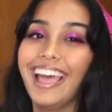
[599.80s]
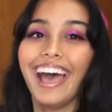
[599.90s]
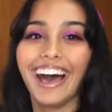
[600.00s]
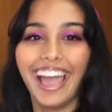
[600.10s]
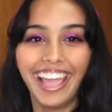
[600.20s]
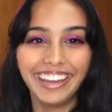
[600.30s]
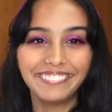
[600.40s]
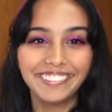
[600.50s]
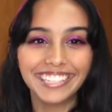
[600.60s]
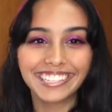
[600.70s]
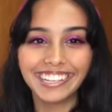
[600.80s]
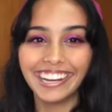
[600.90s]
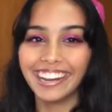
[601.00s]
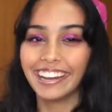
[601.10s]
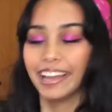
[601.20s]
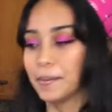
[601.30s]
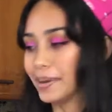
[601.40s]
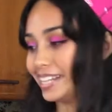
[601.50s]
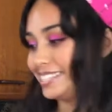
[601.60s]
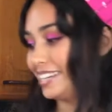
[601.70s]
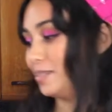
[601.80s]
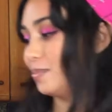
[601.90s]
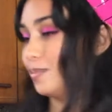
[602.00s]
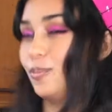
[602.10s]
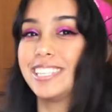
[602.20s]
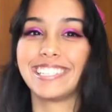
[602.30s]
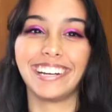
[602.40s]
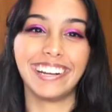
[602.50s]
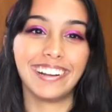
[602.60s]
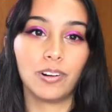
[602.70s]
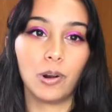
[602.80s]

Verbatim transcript: a hand whisker, but it didn't whisker.